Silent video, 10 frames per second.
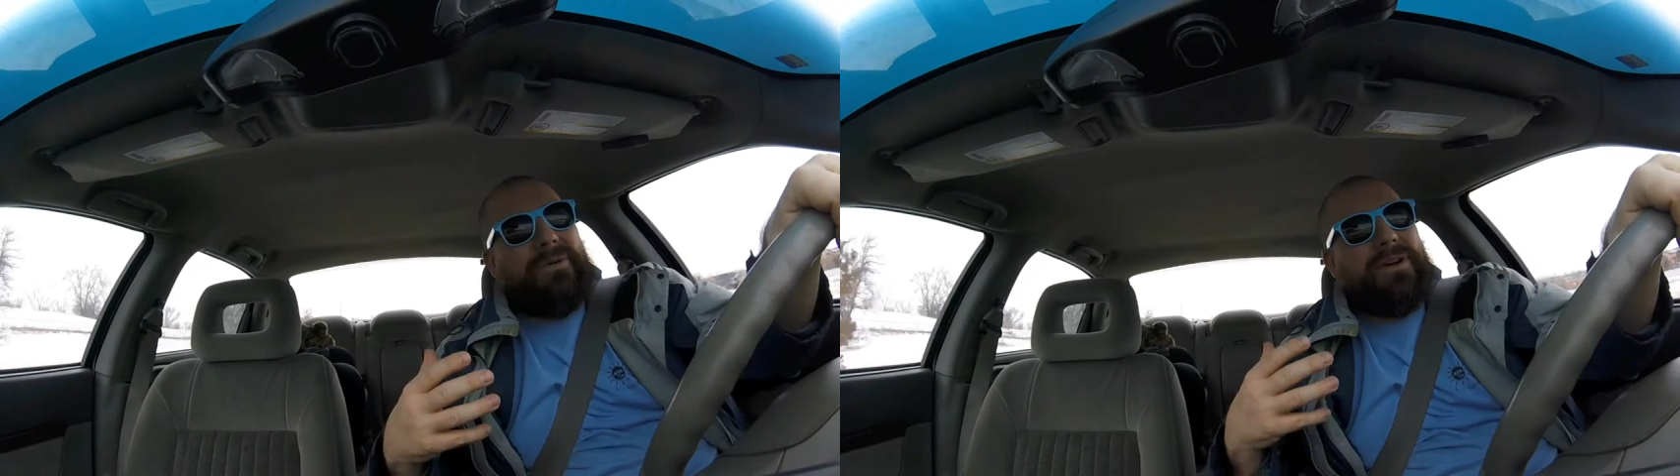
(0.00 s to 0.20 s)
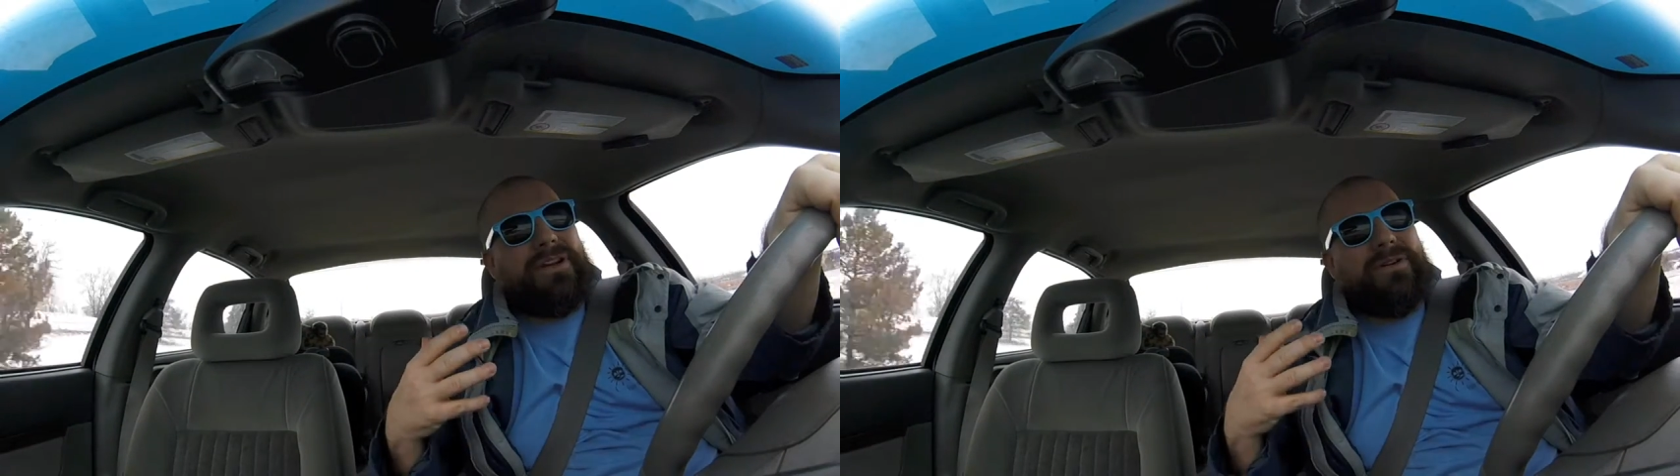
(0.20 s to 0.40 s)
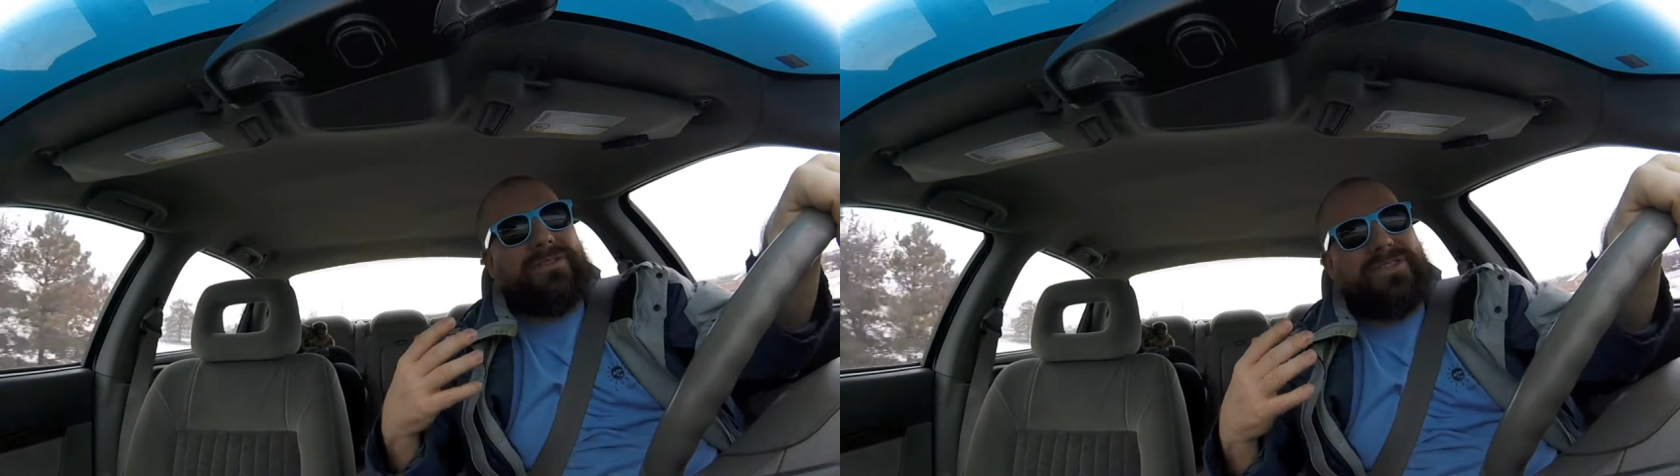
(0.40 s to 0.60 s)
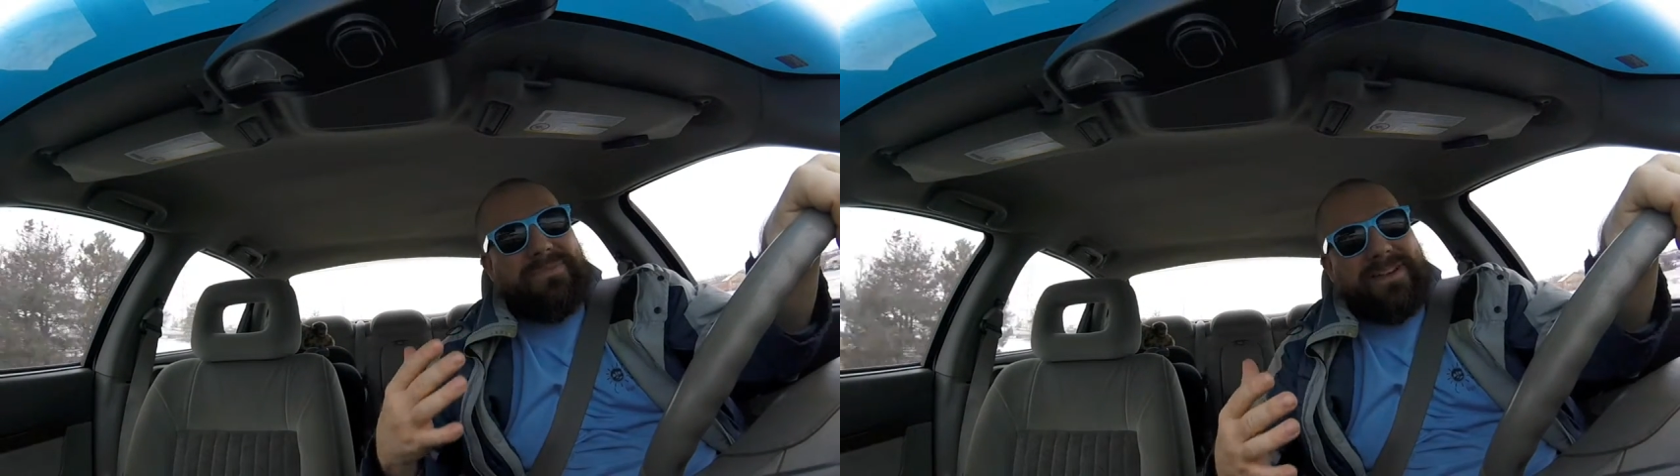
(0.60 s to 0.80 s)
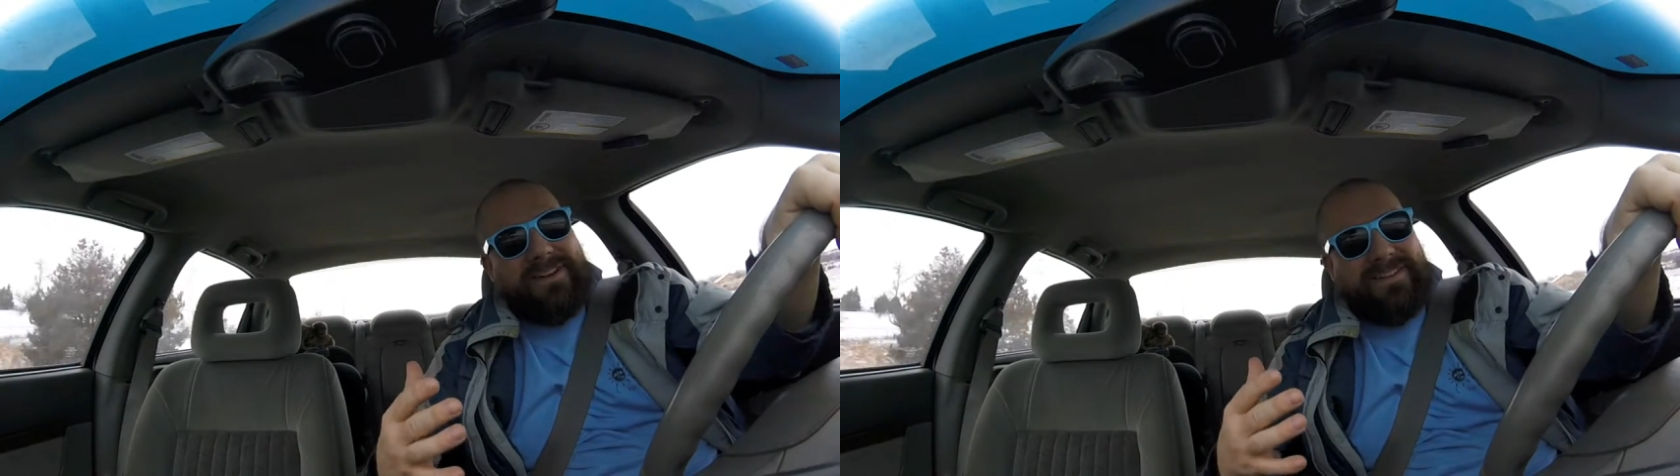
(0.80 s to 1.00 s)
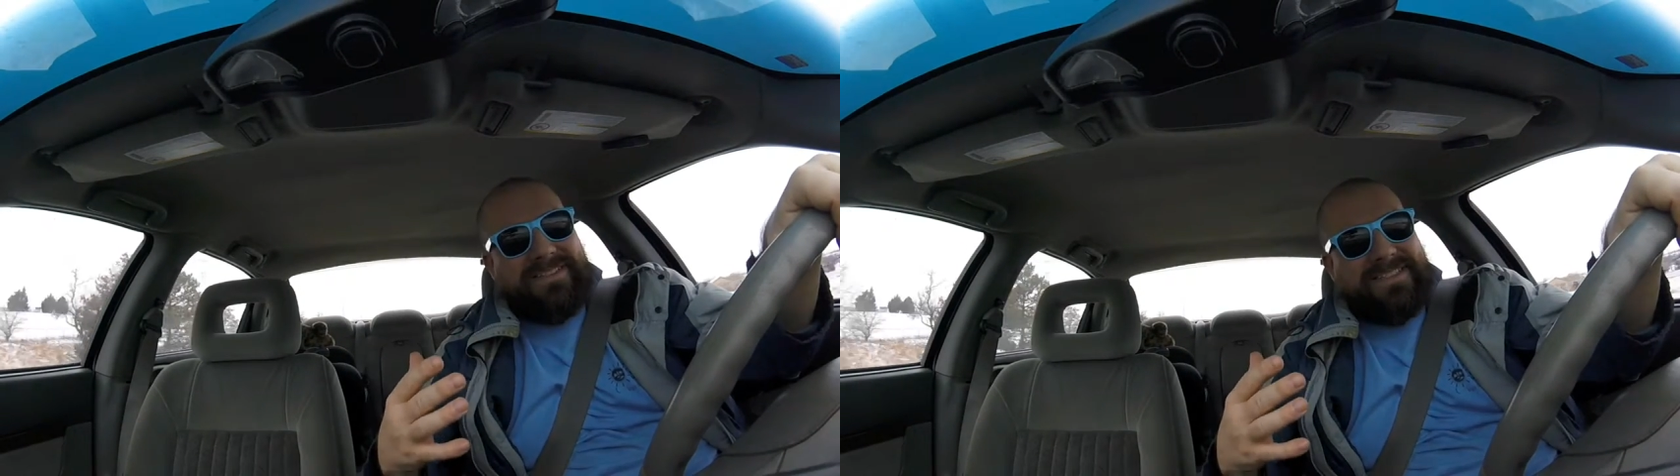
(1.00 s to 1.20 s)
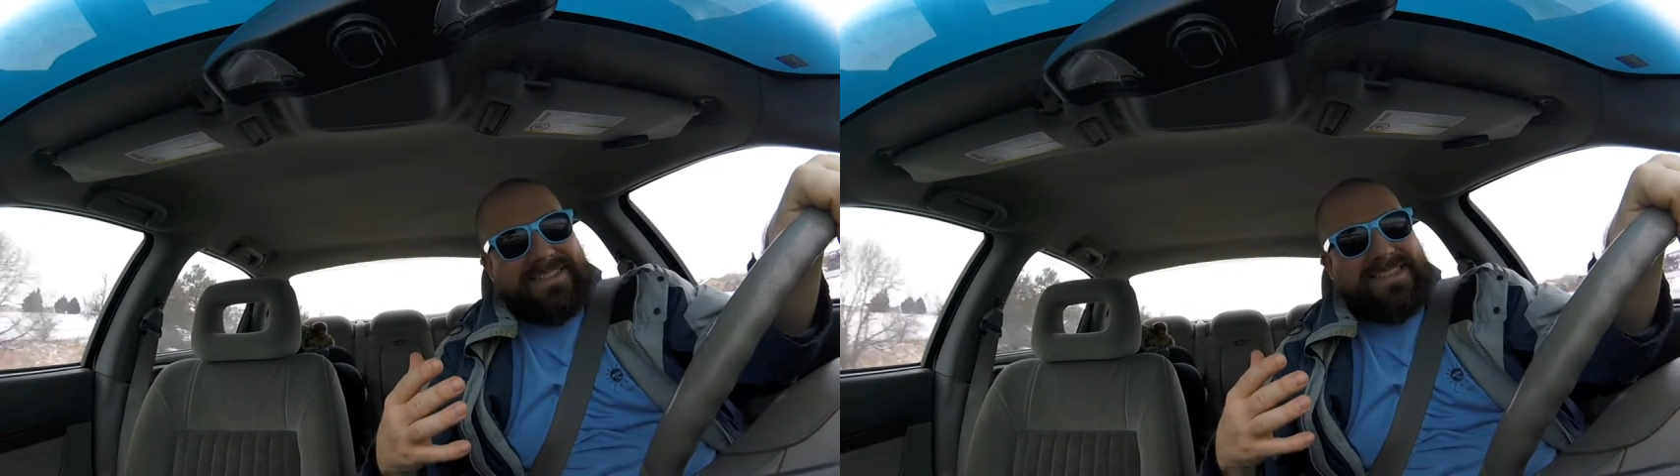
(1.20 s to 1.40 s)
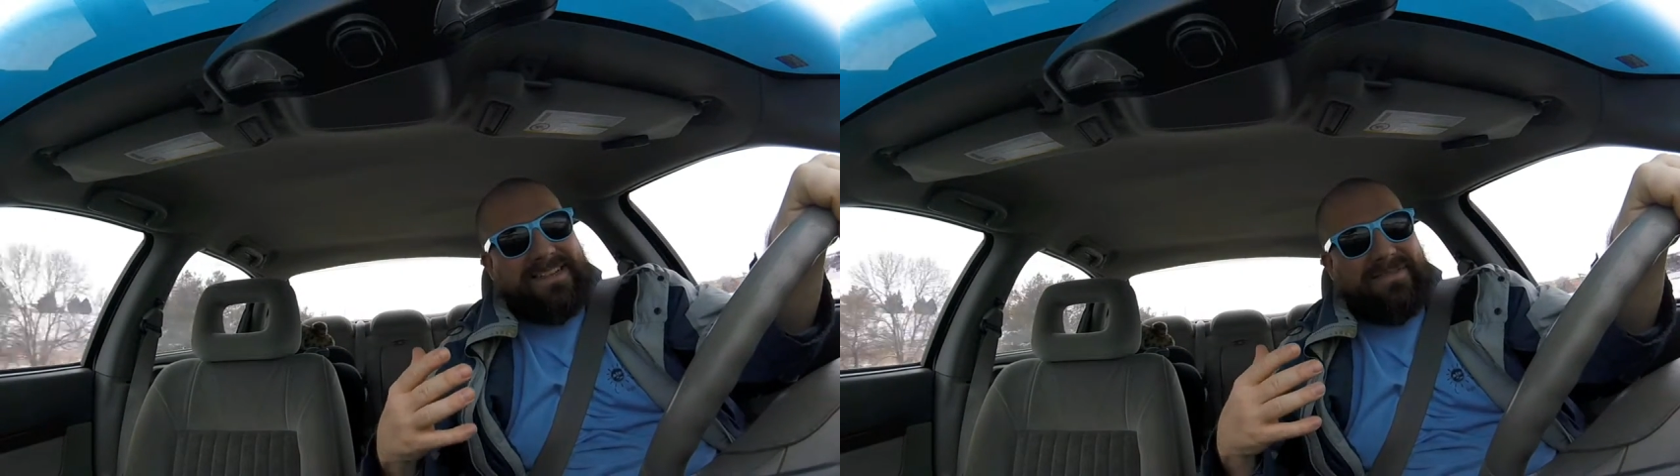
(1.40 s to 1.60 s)
want to go to Menards and
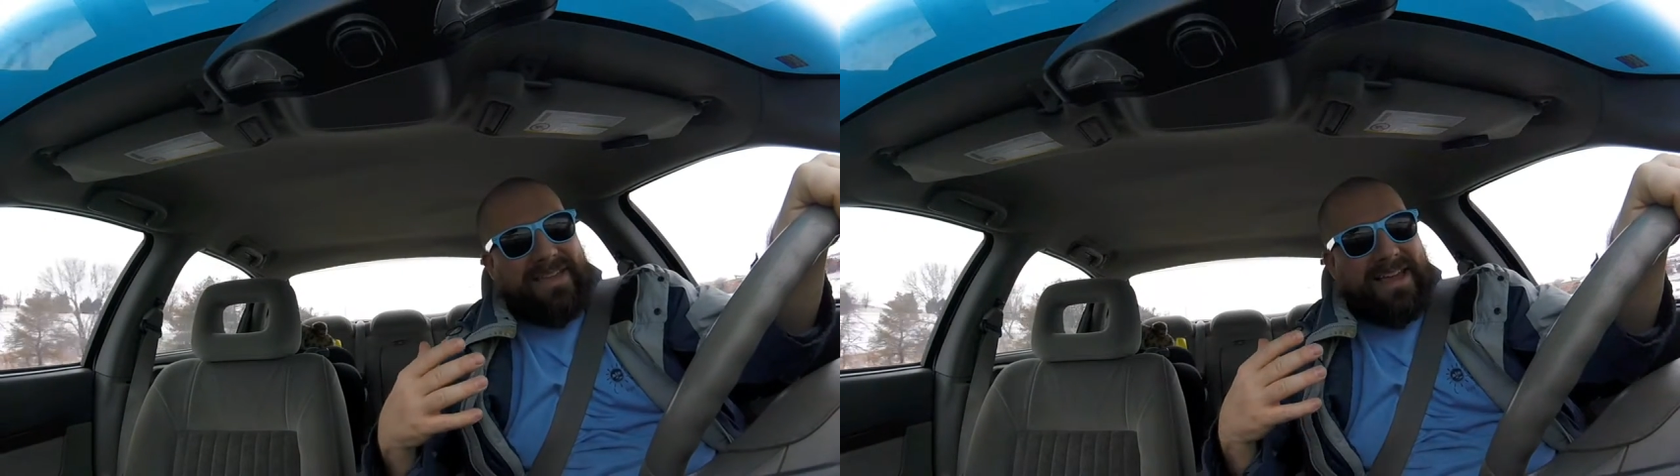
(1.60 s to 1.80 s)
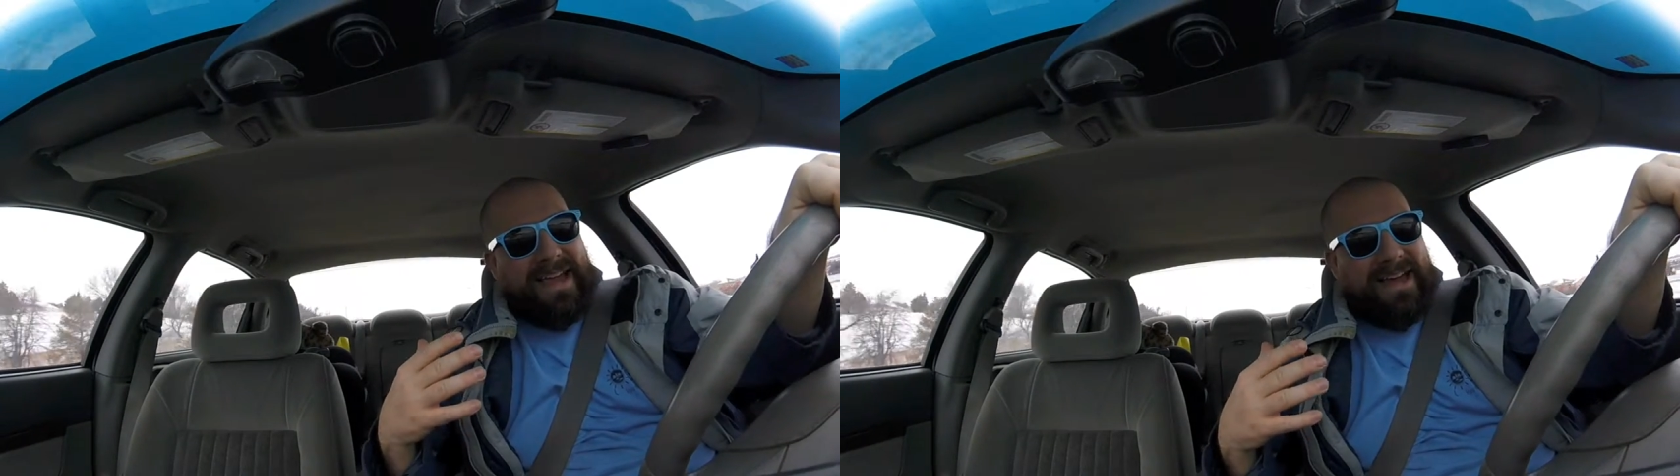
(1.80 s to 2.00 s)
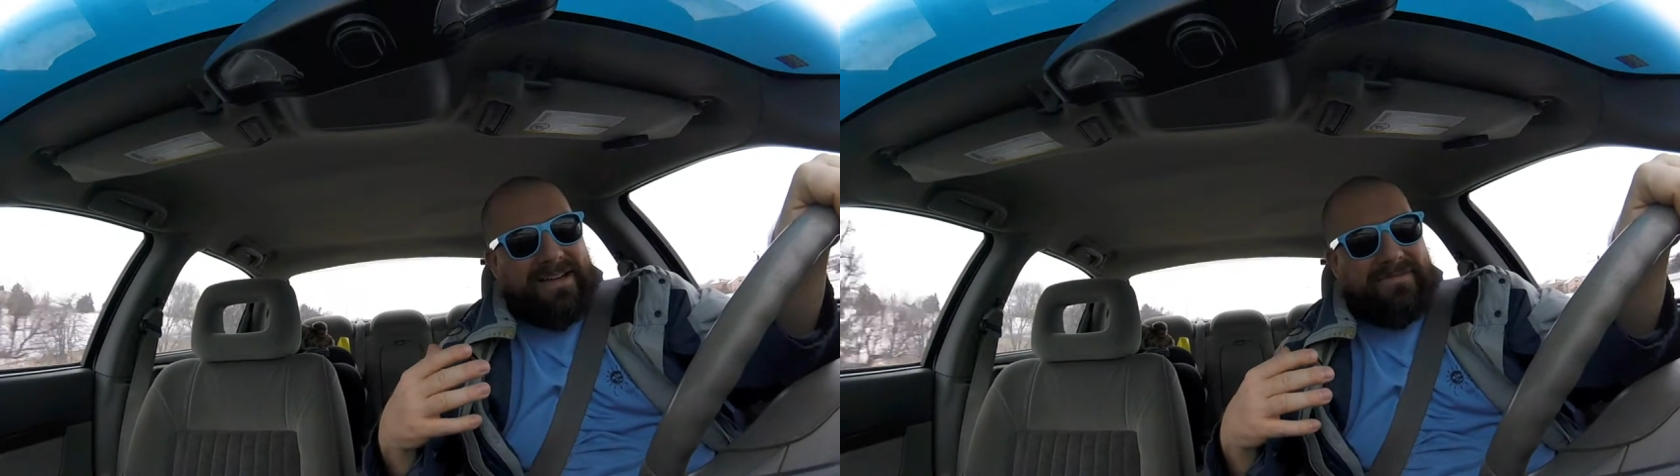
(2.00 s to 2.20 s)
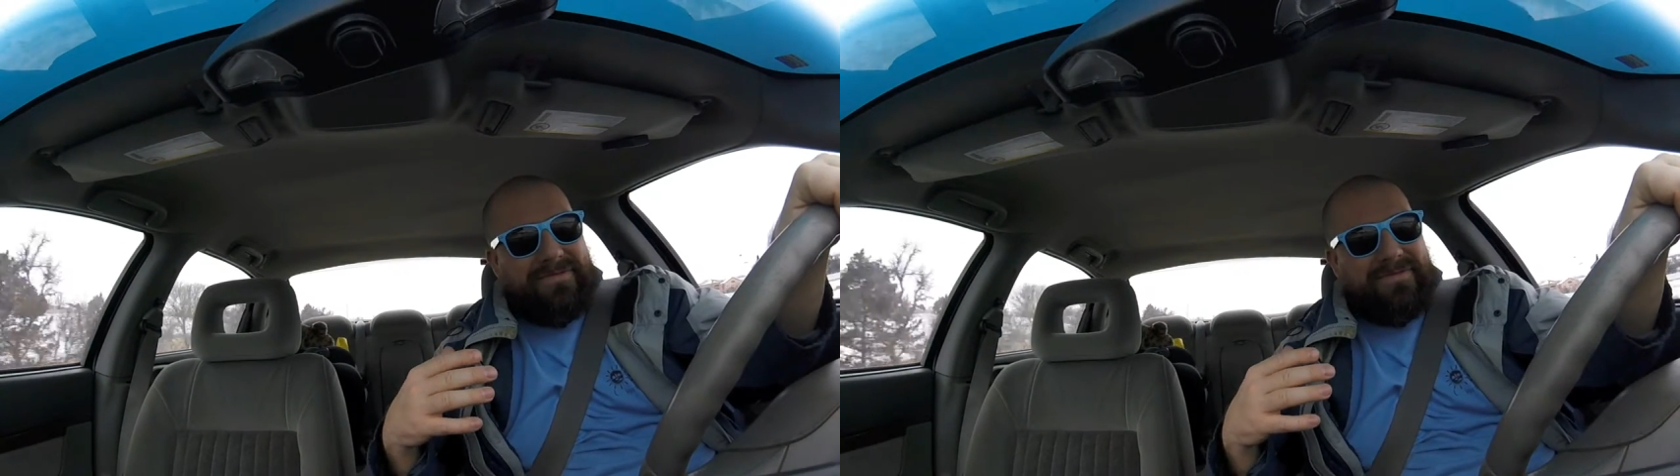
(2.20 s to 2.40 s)
see if they have